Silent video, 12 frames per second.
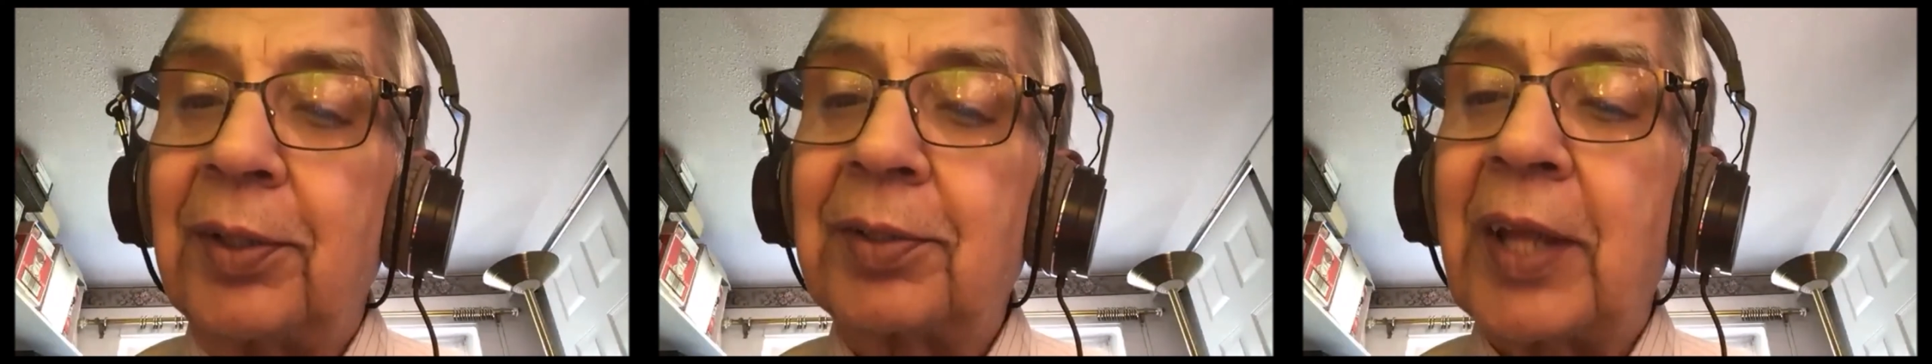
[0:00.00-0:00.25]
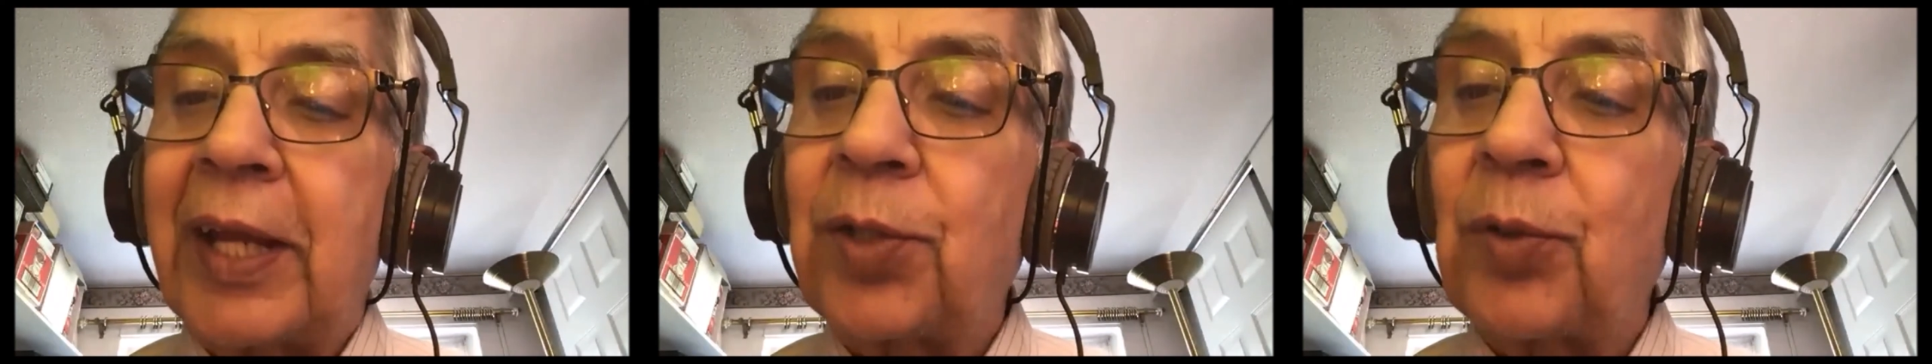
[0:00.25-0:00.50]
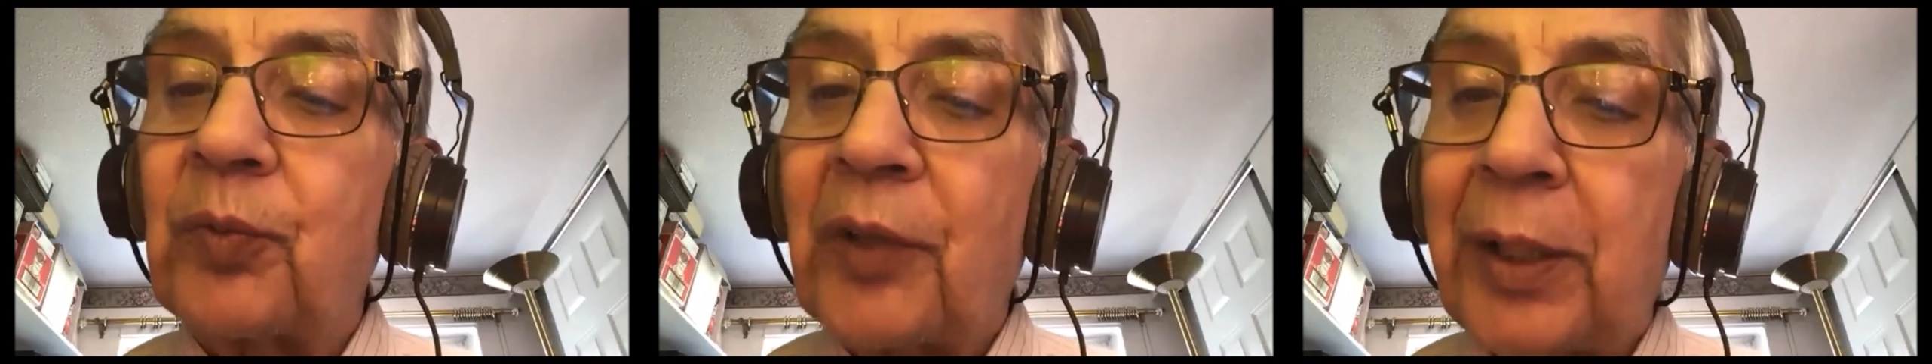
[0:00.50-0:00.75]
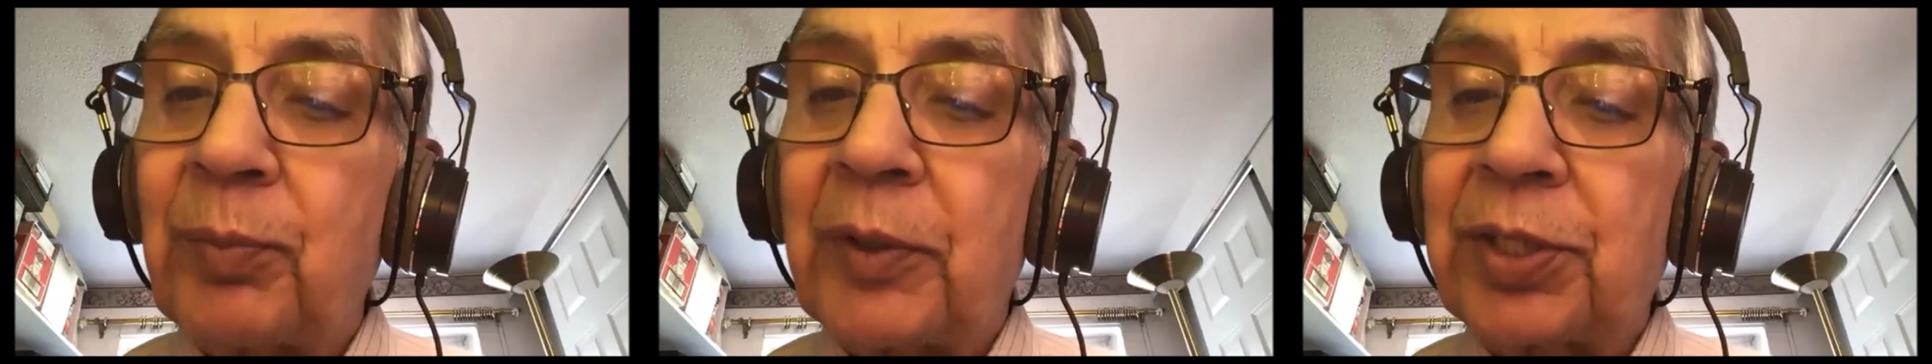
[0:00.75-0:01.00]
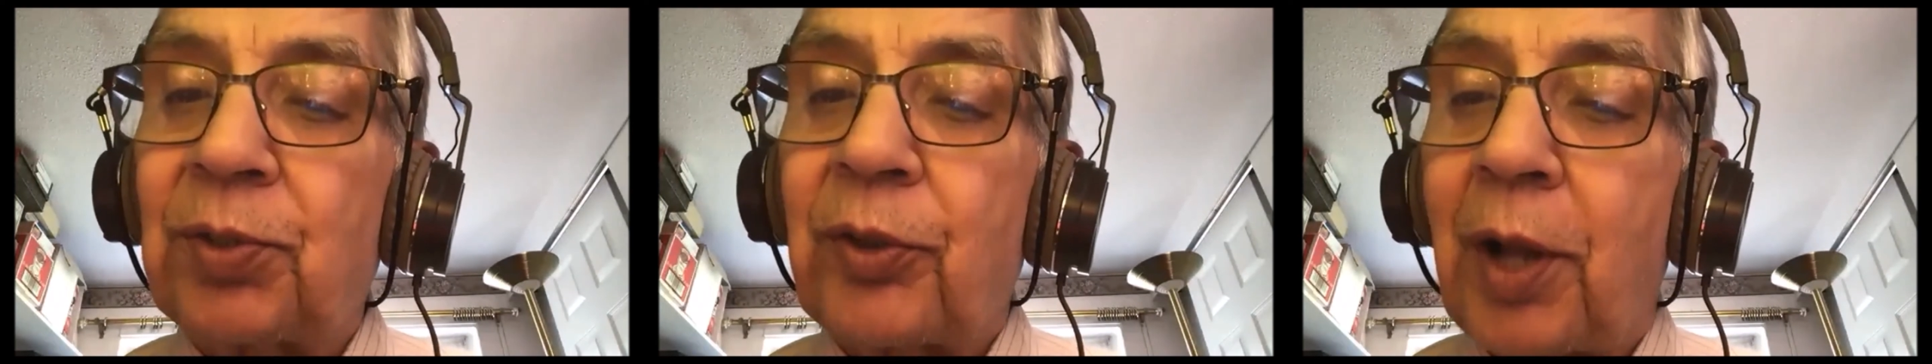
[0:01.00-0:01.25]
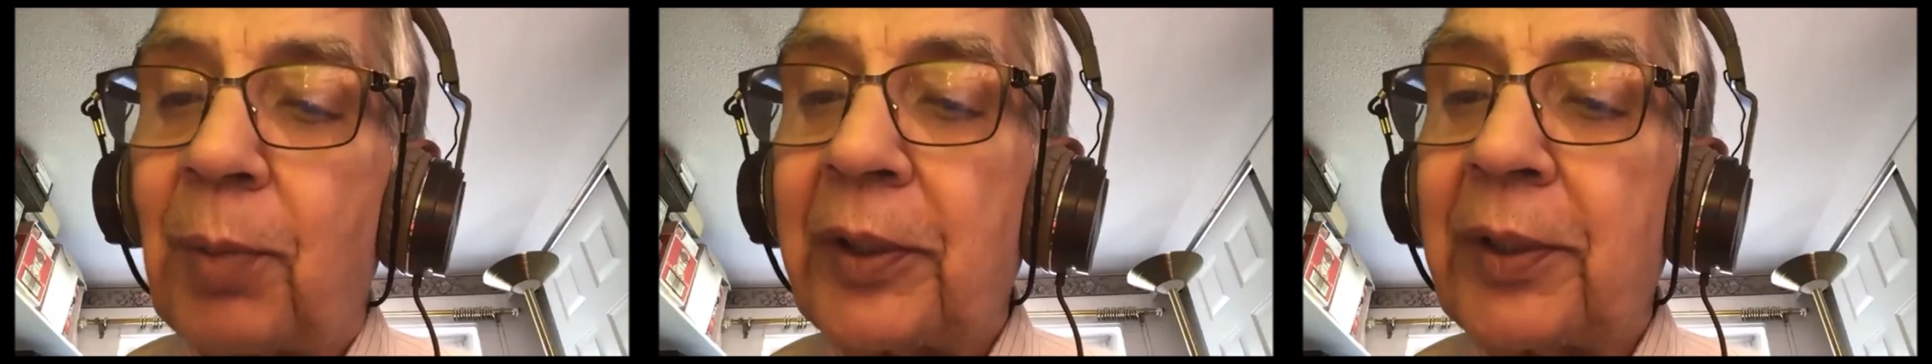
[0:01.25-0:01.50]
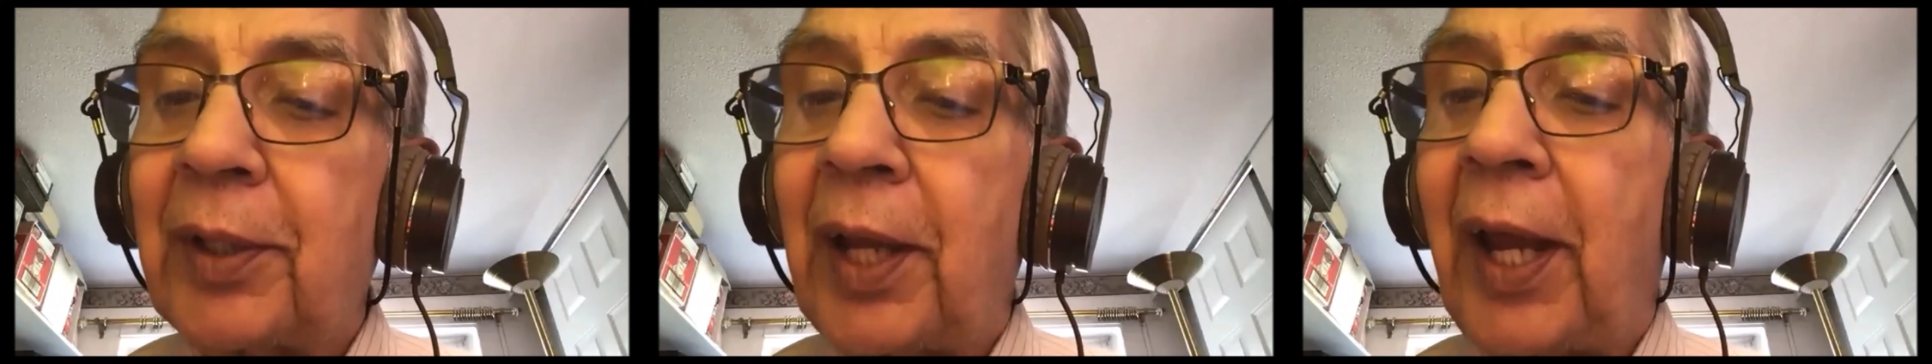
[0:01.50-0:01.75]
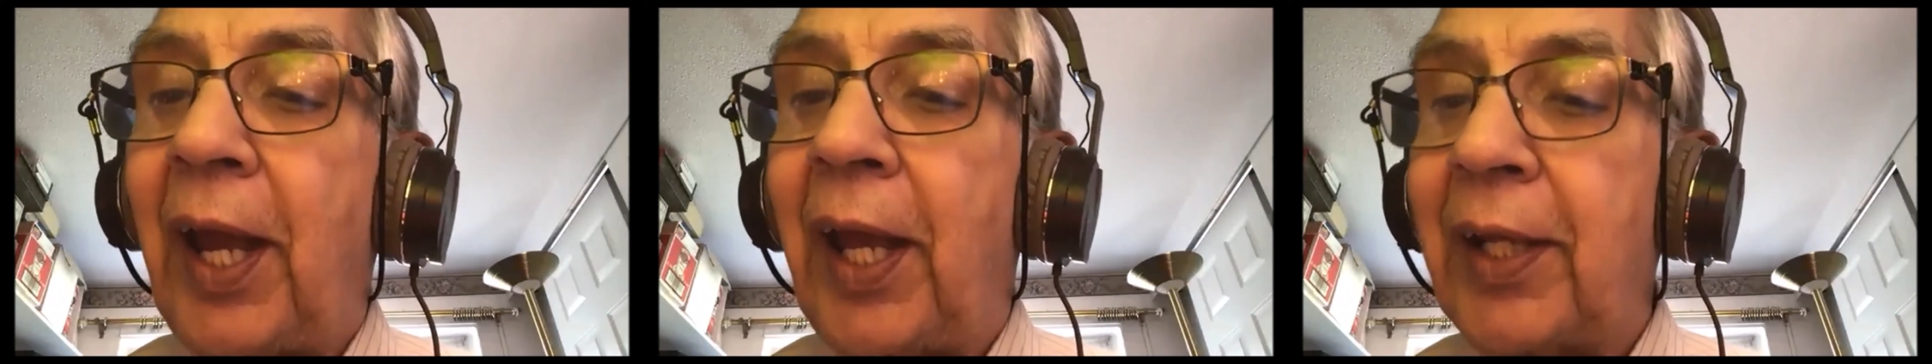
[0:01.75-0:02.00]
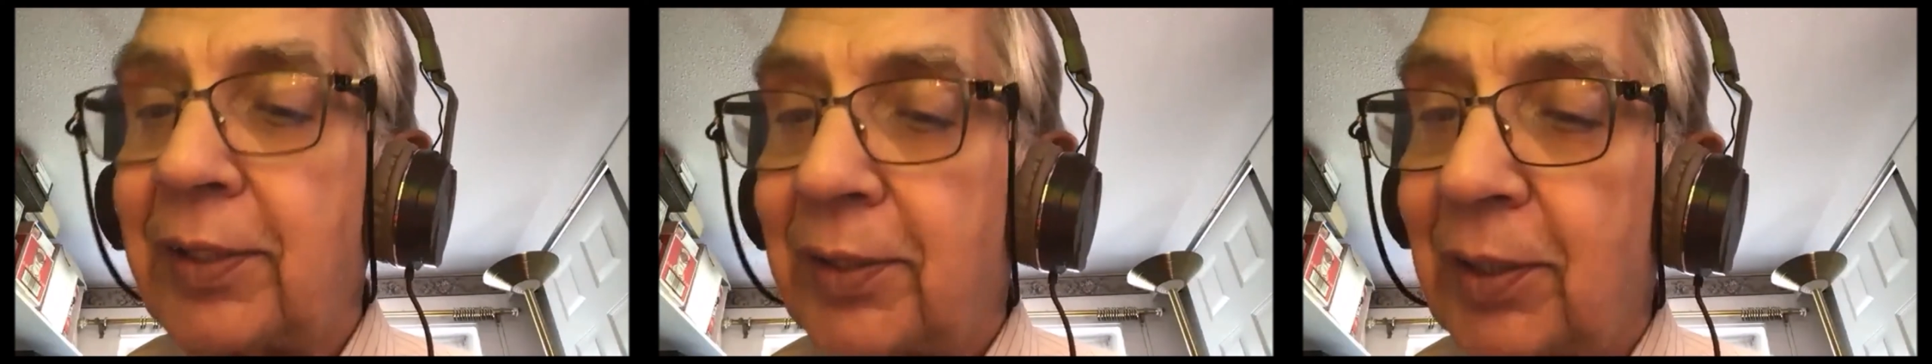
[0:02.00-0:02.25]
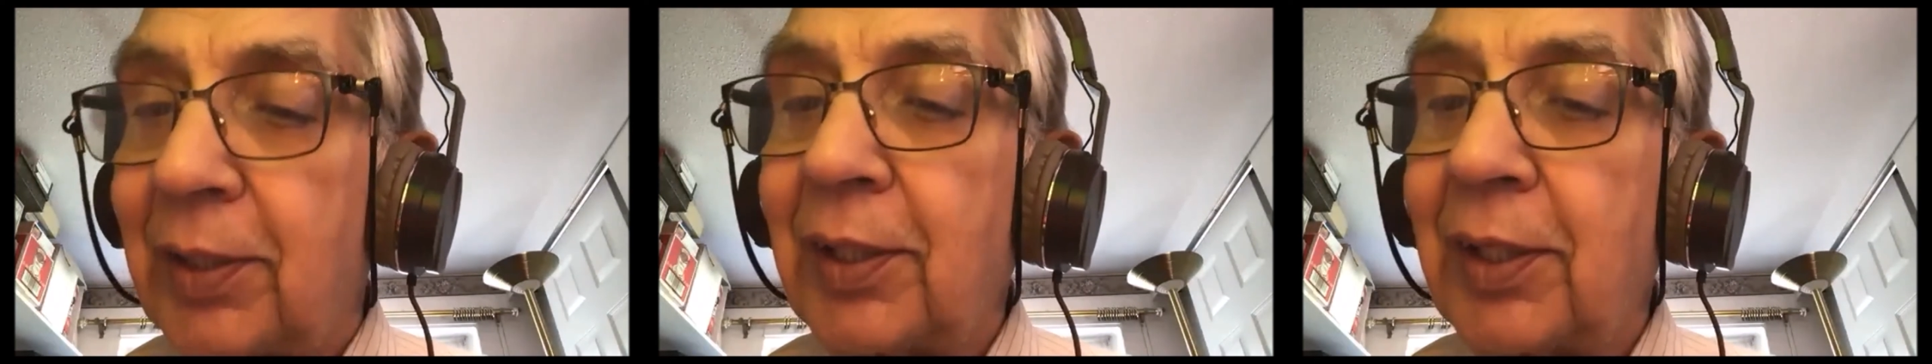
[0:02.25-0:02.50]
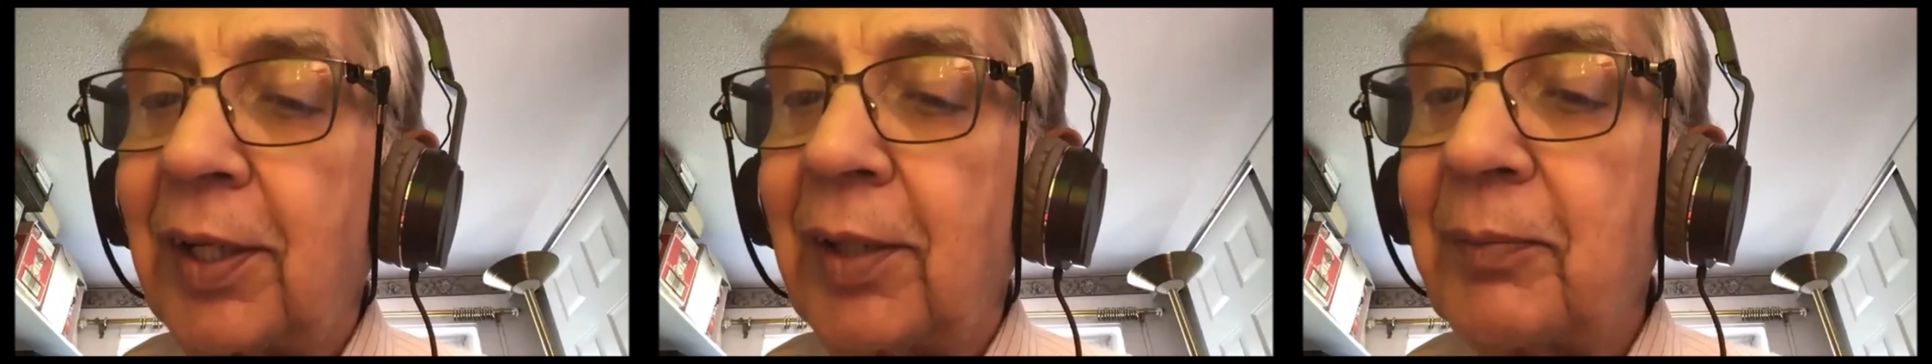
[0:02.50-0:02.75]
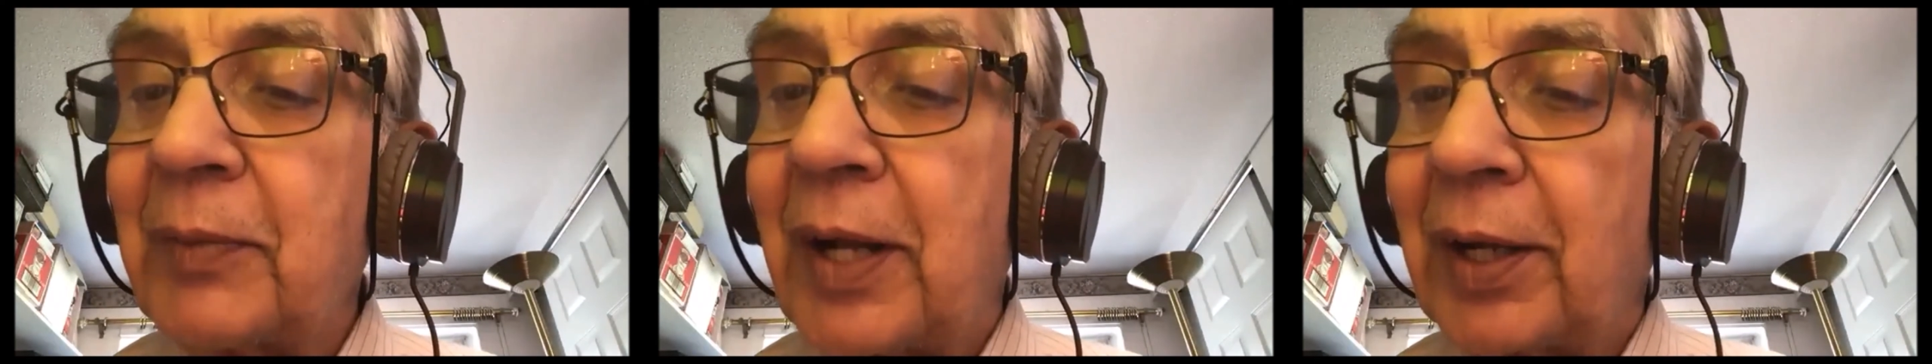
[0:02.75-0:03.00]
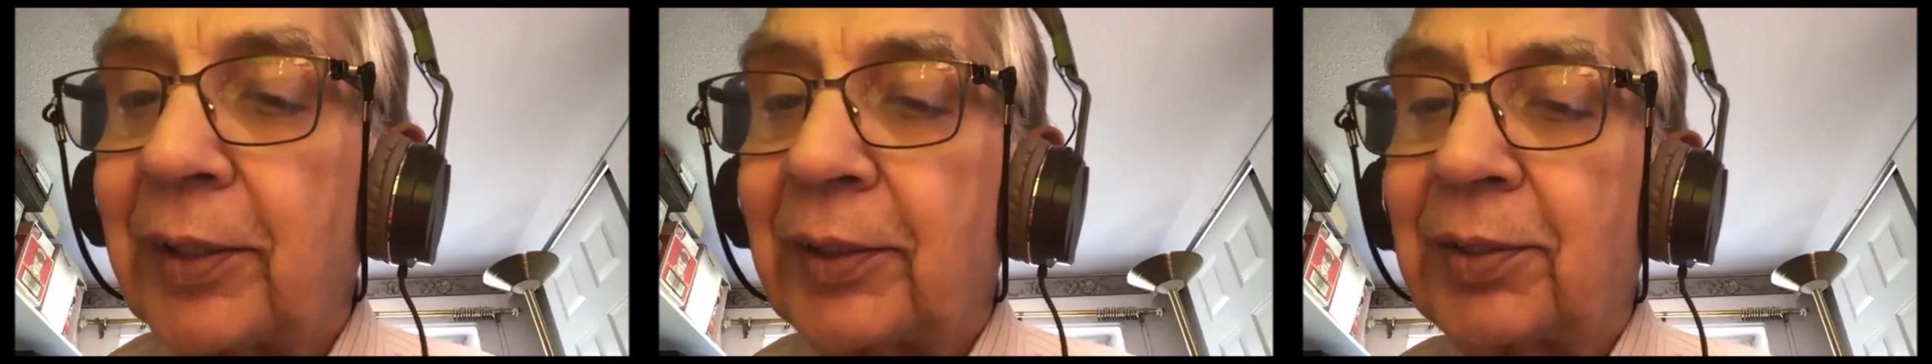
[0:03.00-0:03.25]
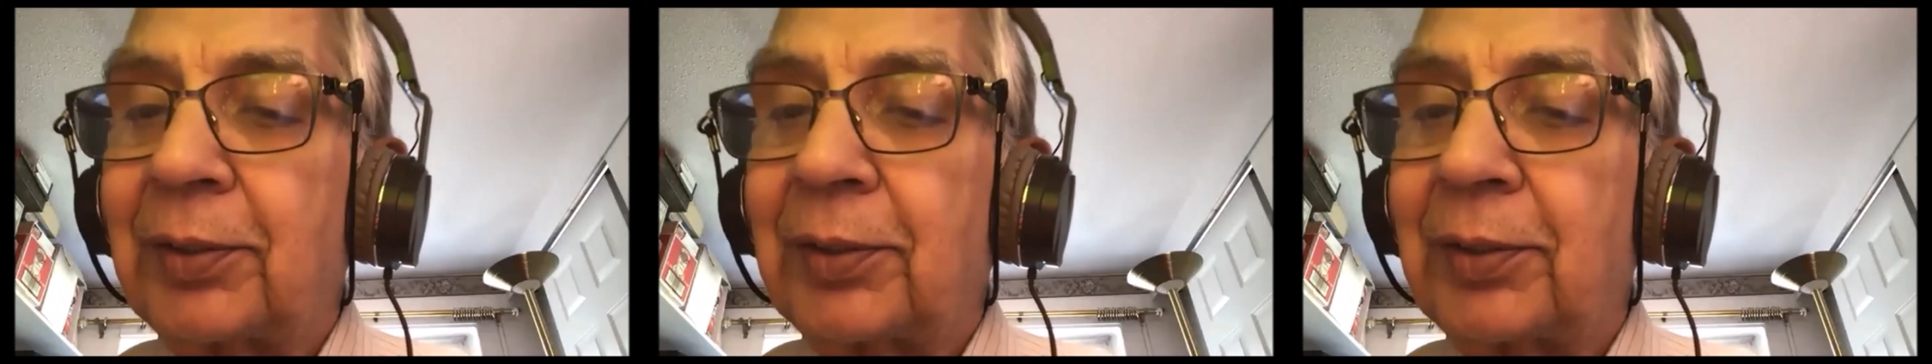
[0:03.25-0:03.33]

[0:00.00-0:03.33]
Thank you very much, Robin and Margaret.